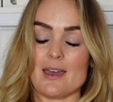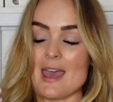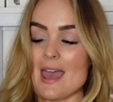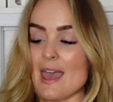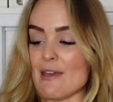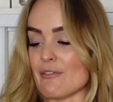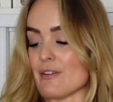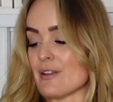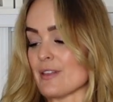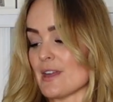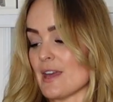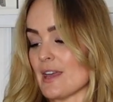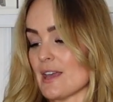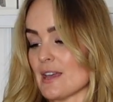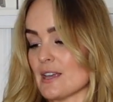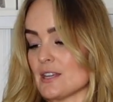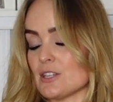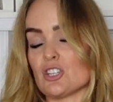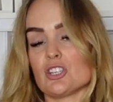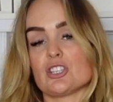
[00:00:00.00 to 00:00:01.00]
everything
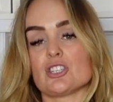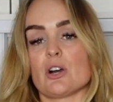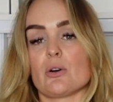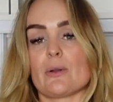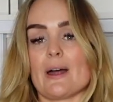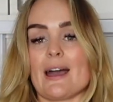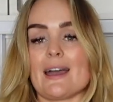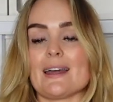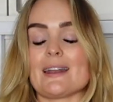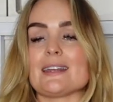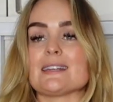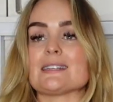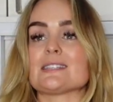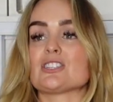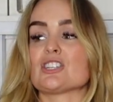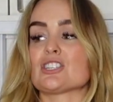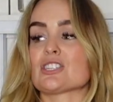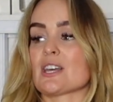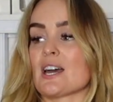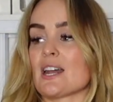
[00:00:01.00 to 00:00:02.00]
is just sold out, and it's
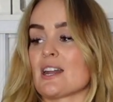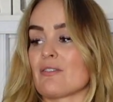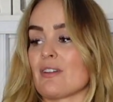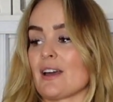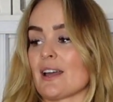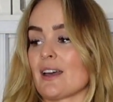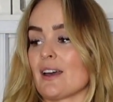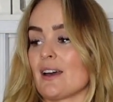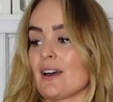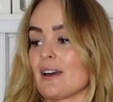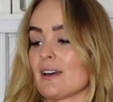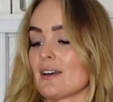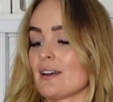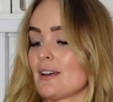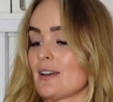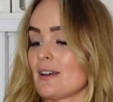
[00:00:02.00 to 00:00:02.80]
just kind of like a,